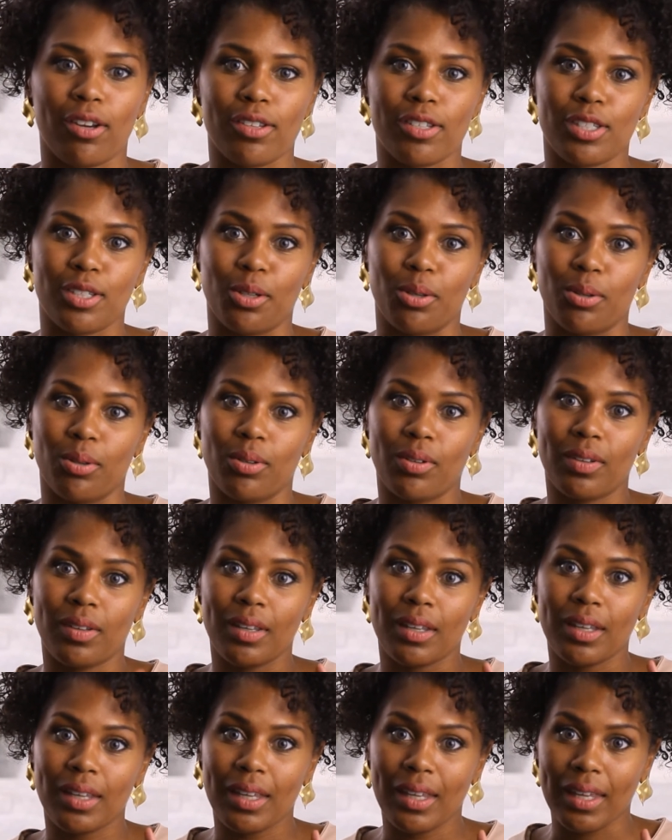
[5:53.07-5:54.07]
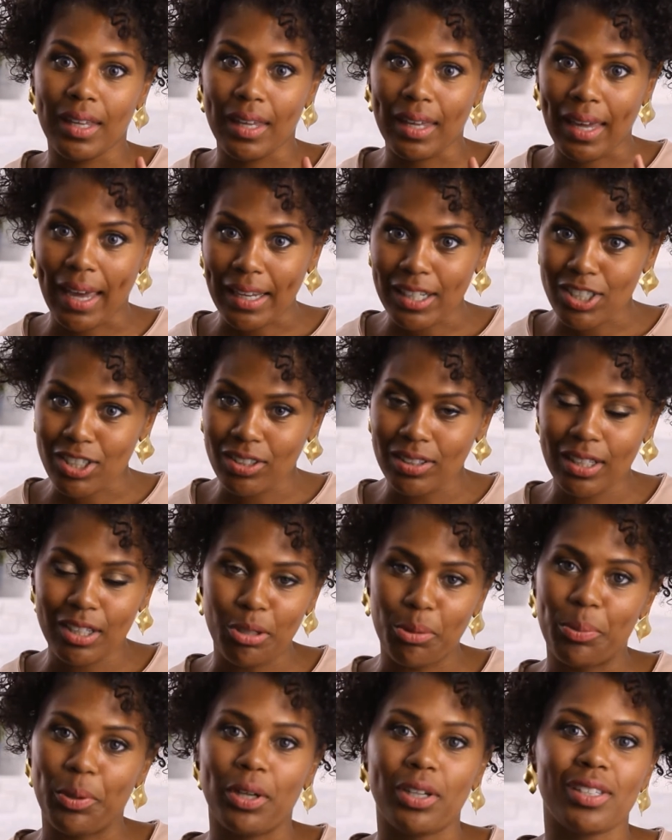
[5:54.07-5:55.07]
So get your little
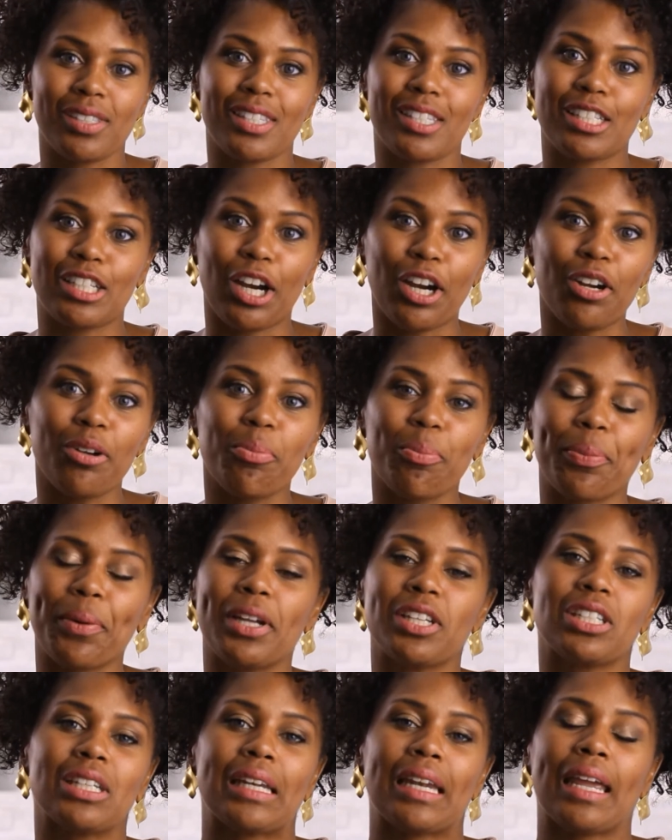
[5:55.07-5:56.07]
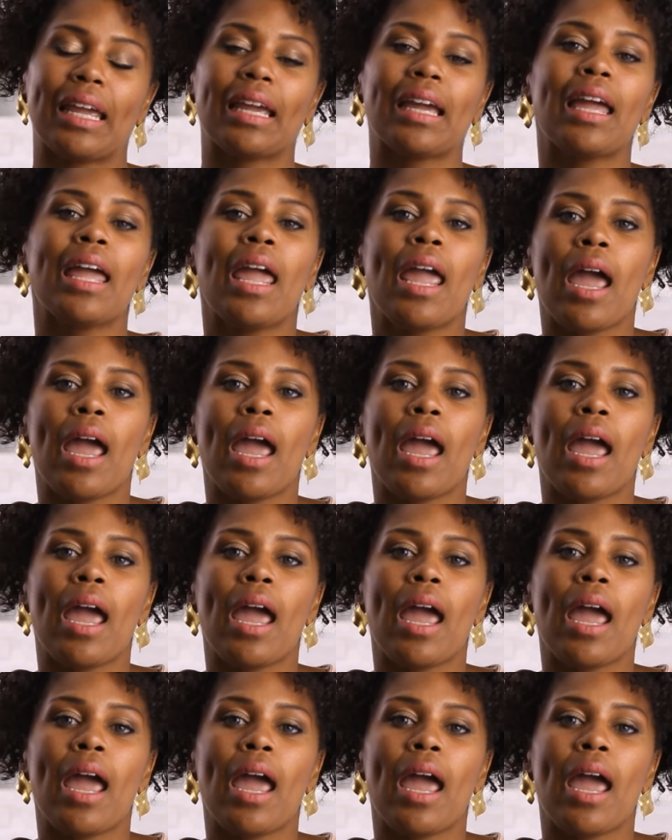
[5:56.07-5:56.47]
book, start budgeting,